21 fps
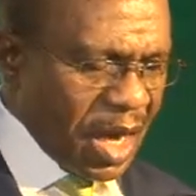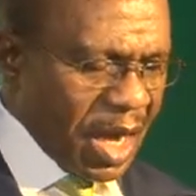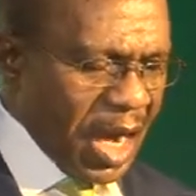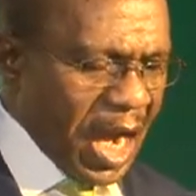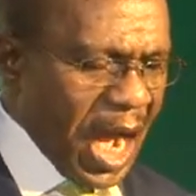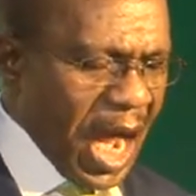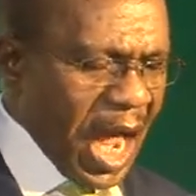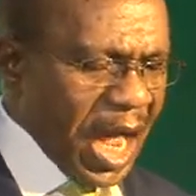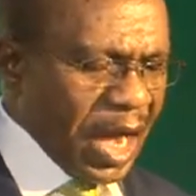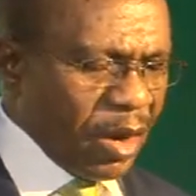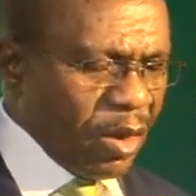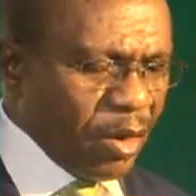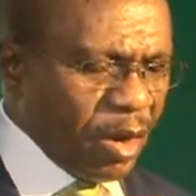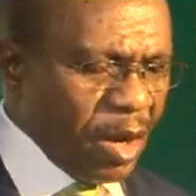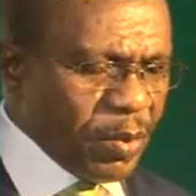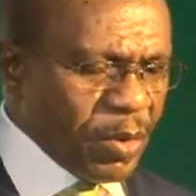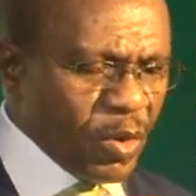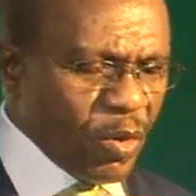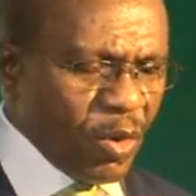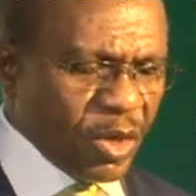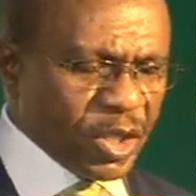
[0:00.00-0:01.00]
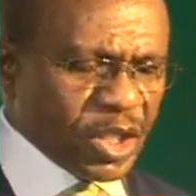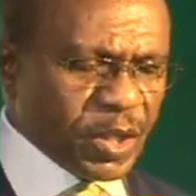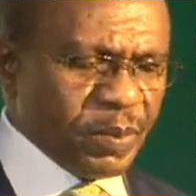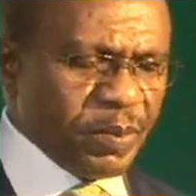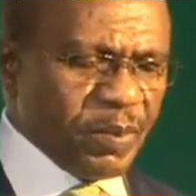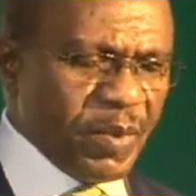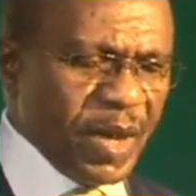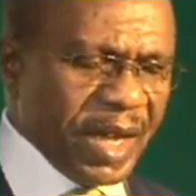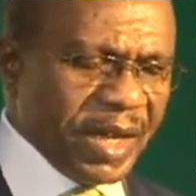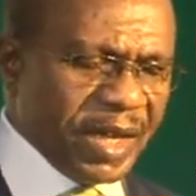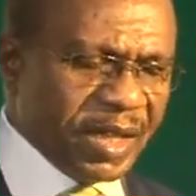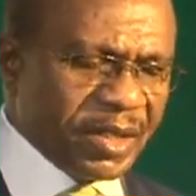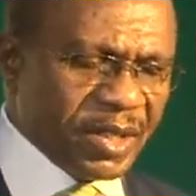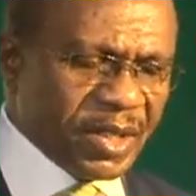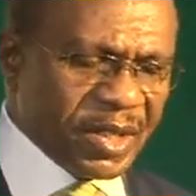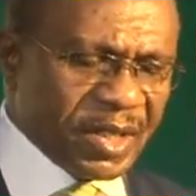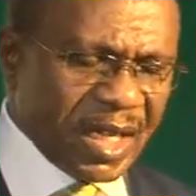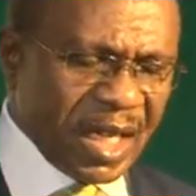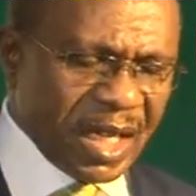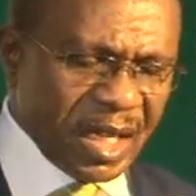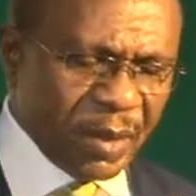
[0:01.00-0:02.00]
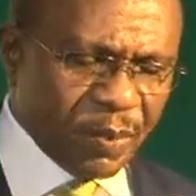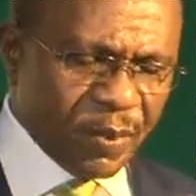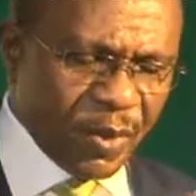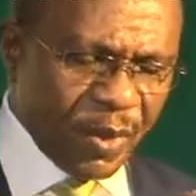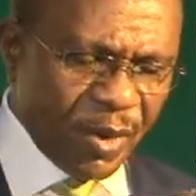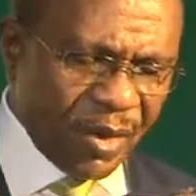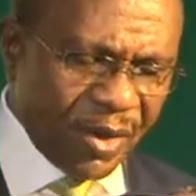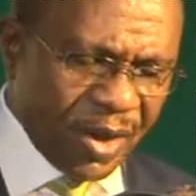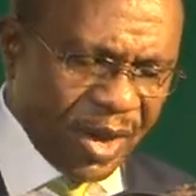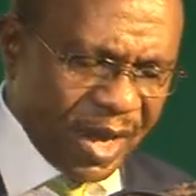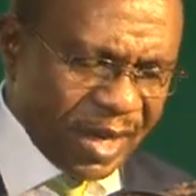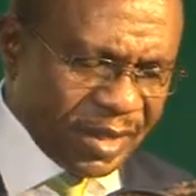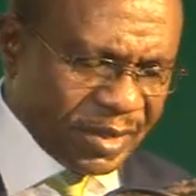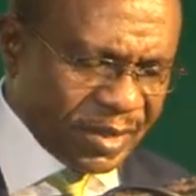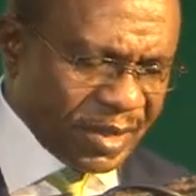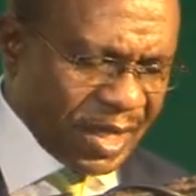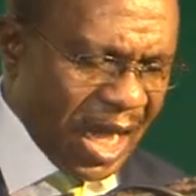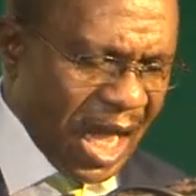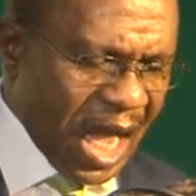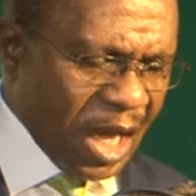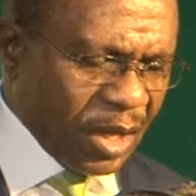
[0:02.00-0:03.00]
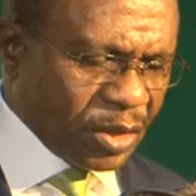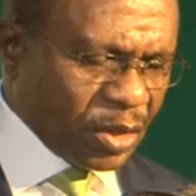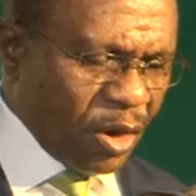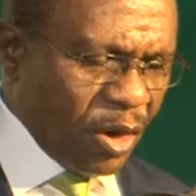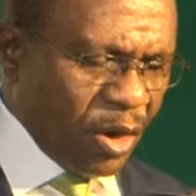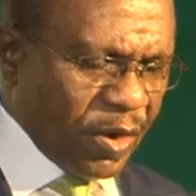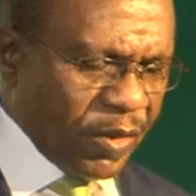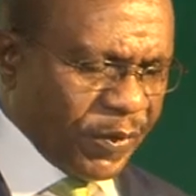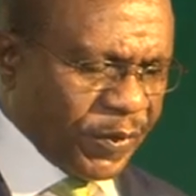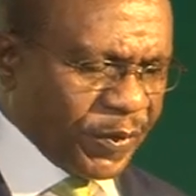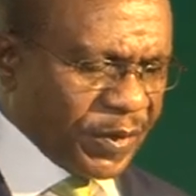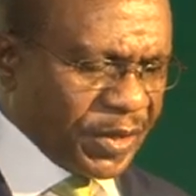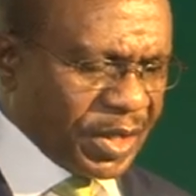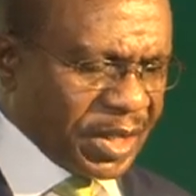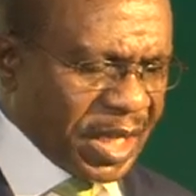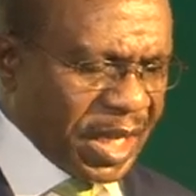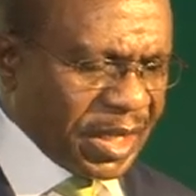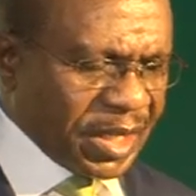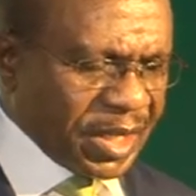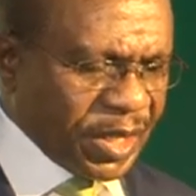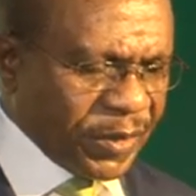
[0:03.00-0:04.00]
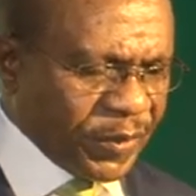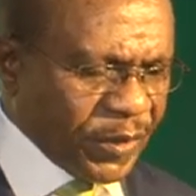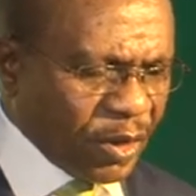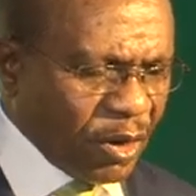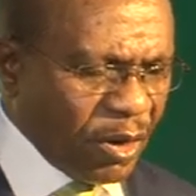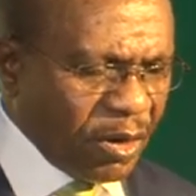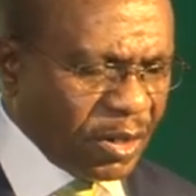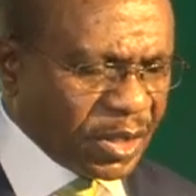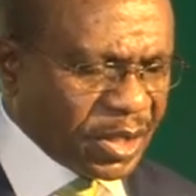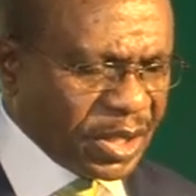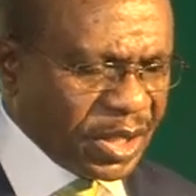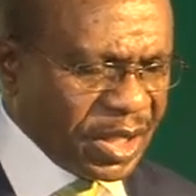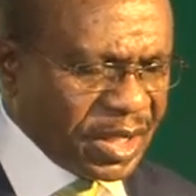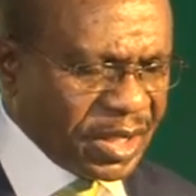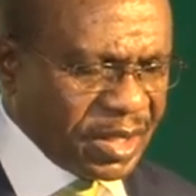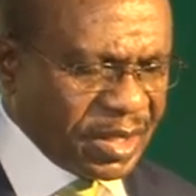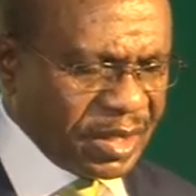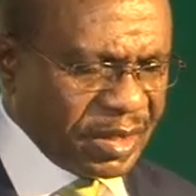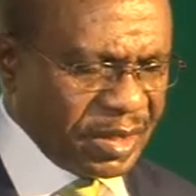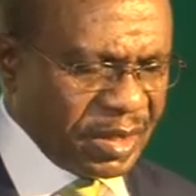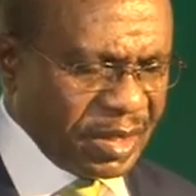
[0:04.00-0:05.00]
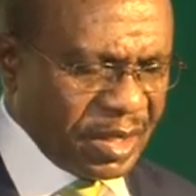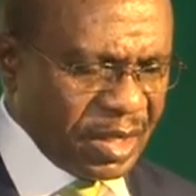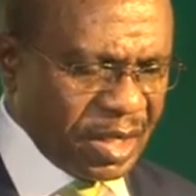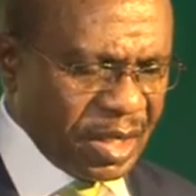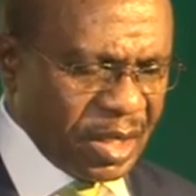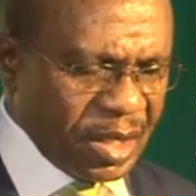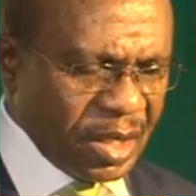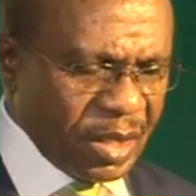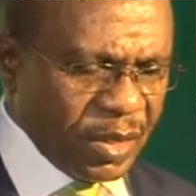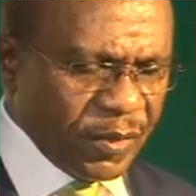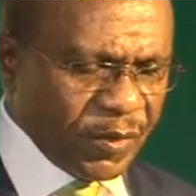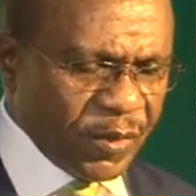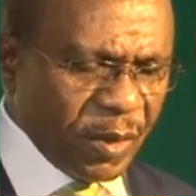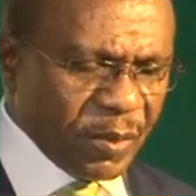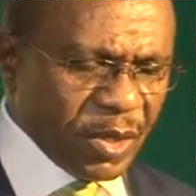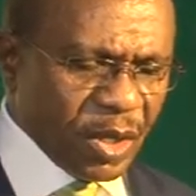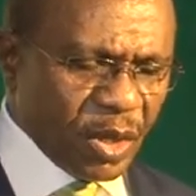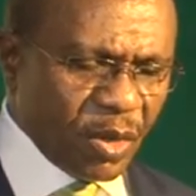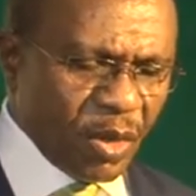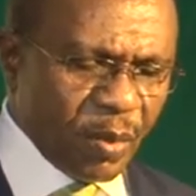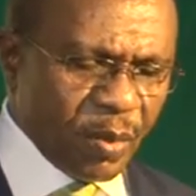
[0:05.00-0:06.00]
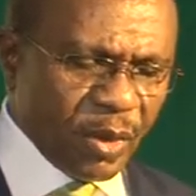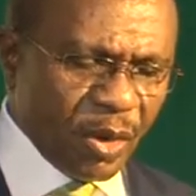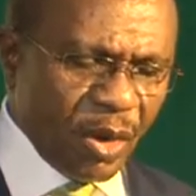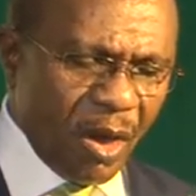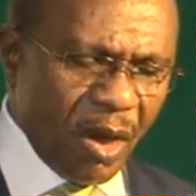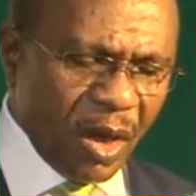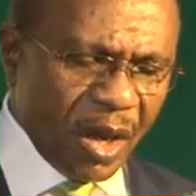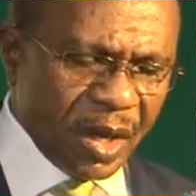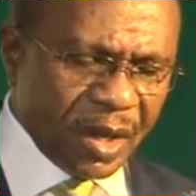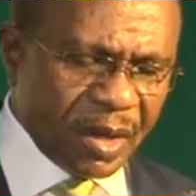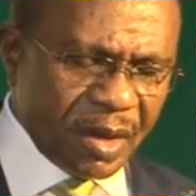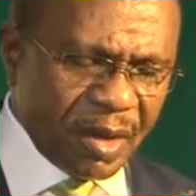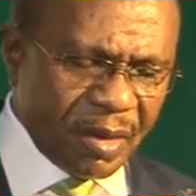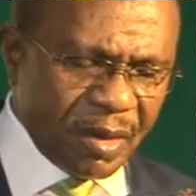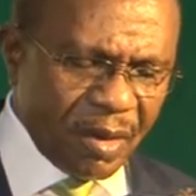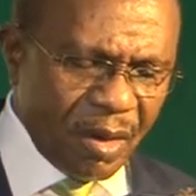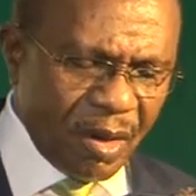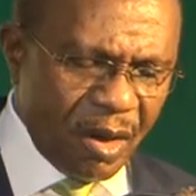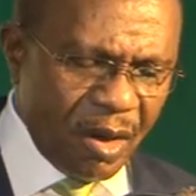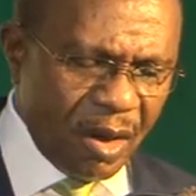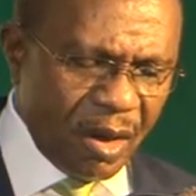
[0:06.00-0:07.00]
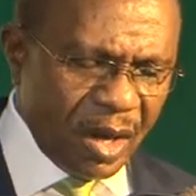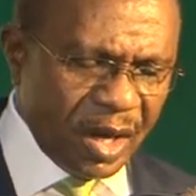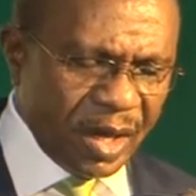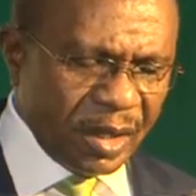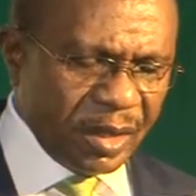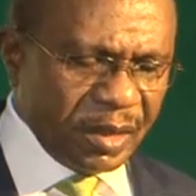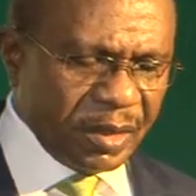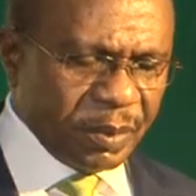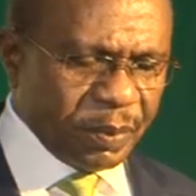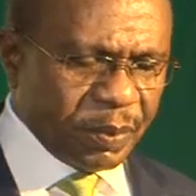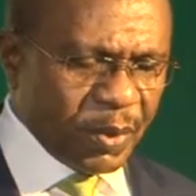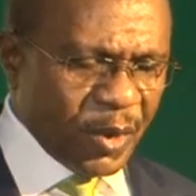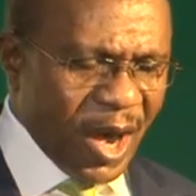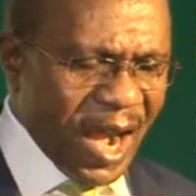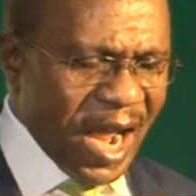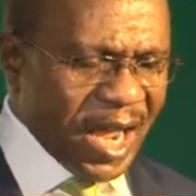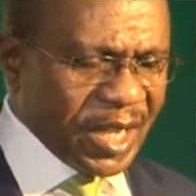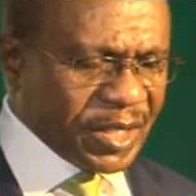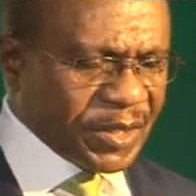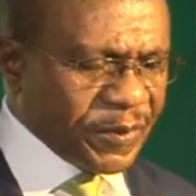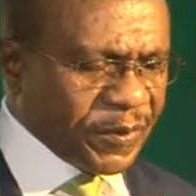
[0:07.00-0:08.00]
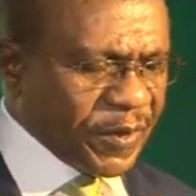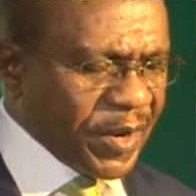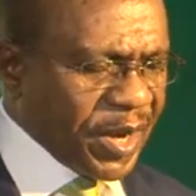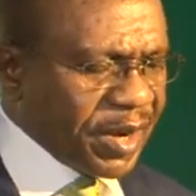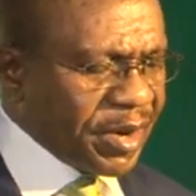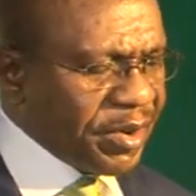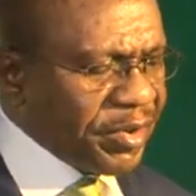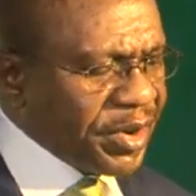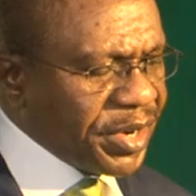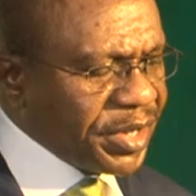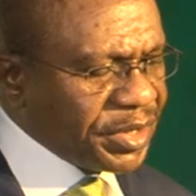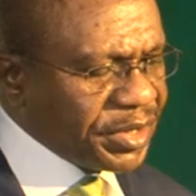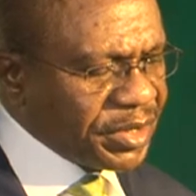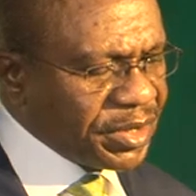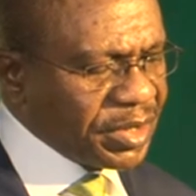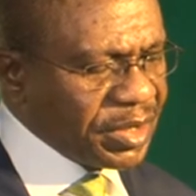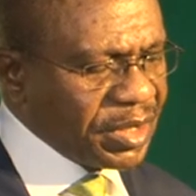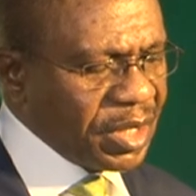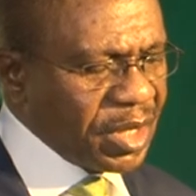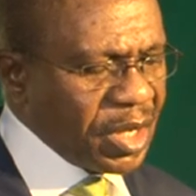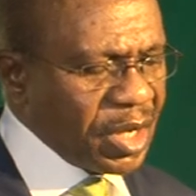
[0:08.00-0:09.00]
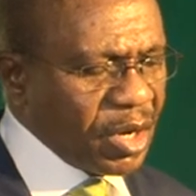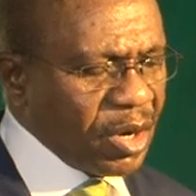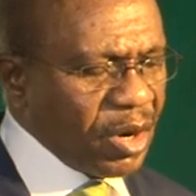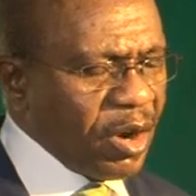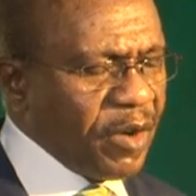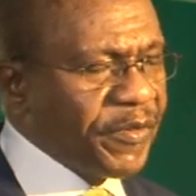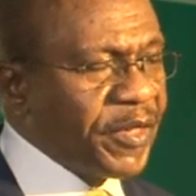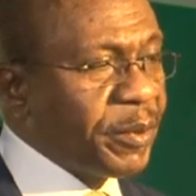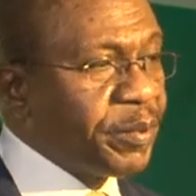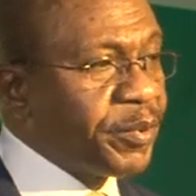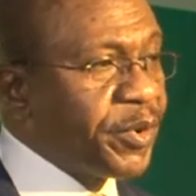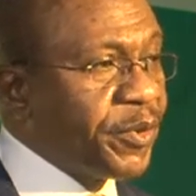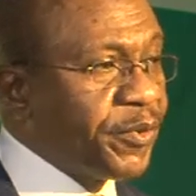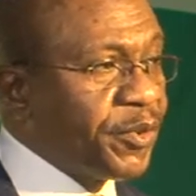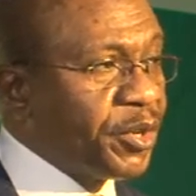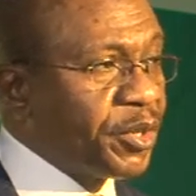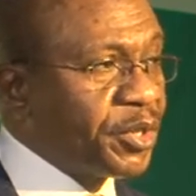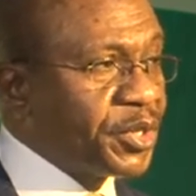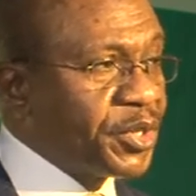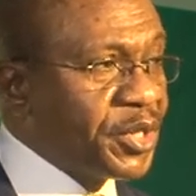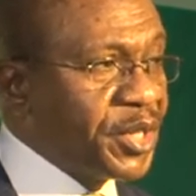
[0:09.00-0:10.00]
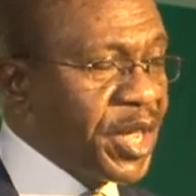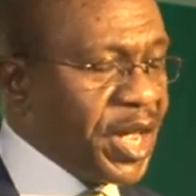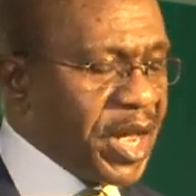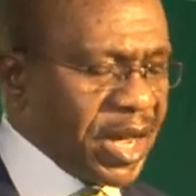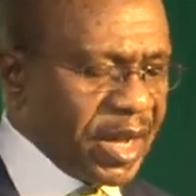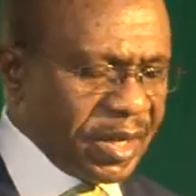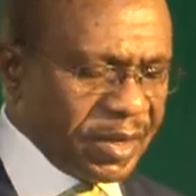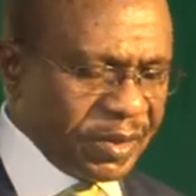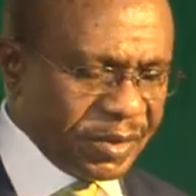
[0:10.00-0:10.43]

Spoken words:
our economy was making steady progress out of the difficulties from the global oil price vagaries of the previous year.